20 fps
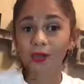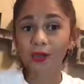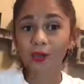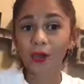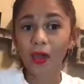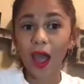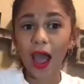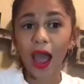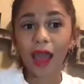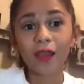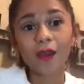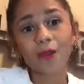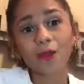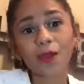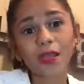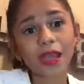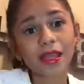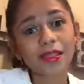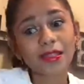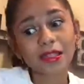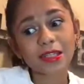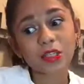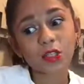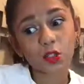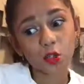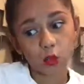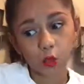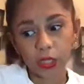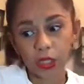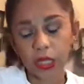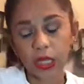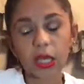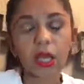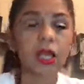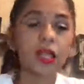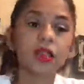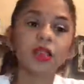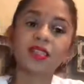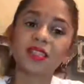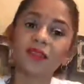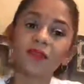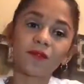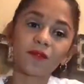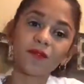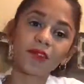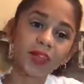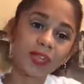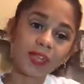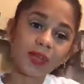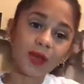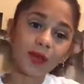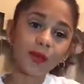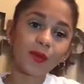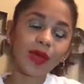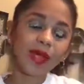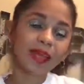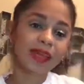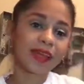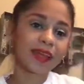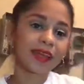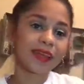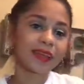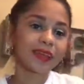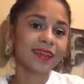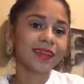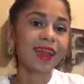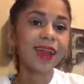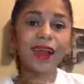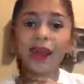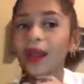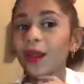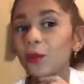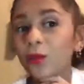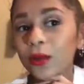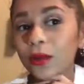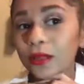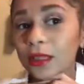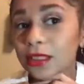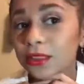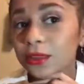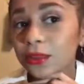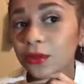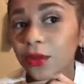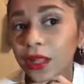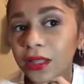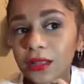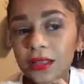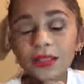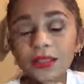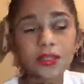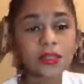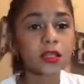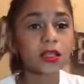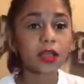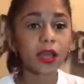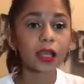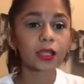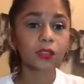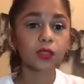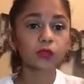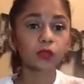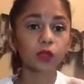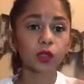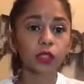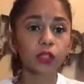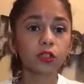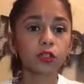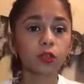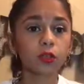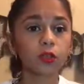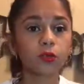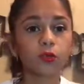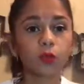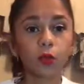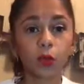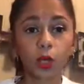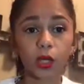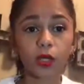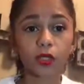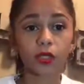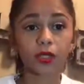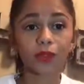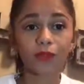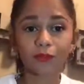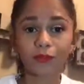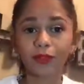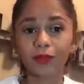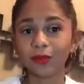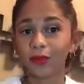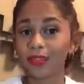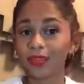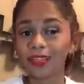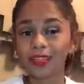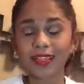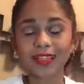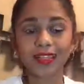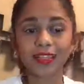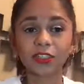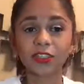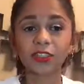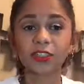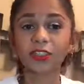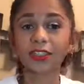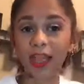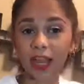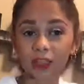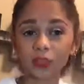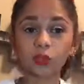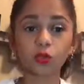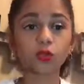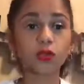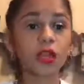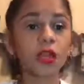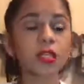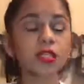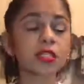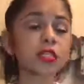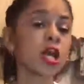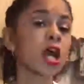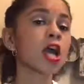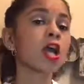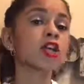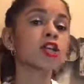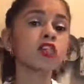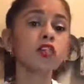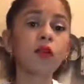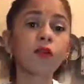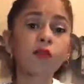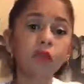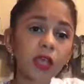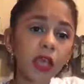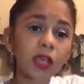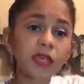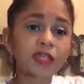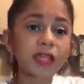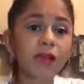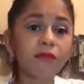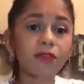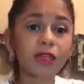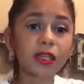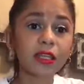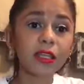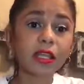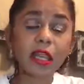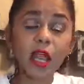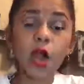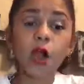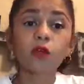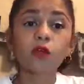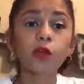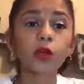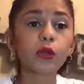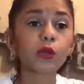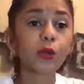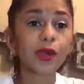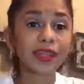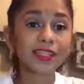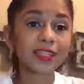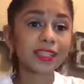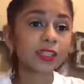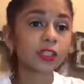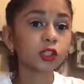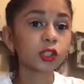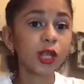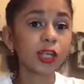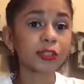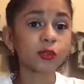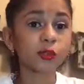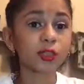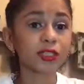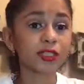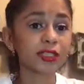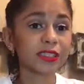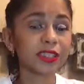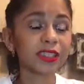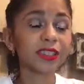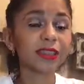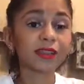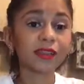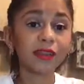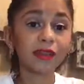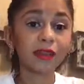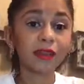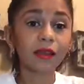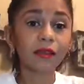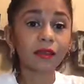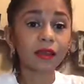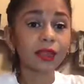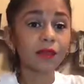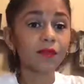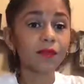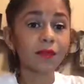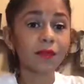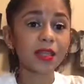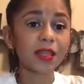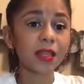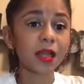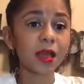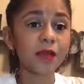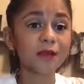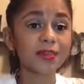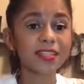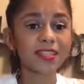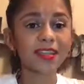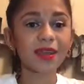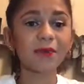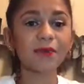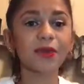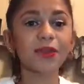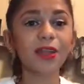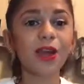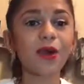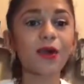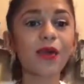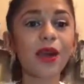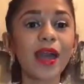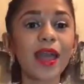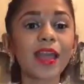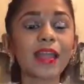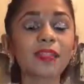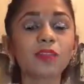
So I hope you guys enjoyed this video and yeah, I really do like this look. I do want to do more different looks than just natural looks. So if you guys have any requests that you guys want to see, leave them in the comments down below.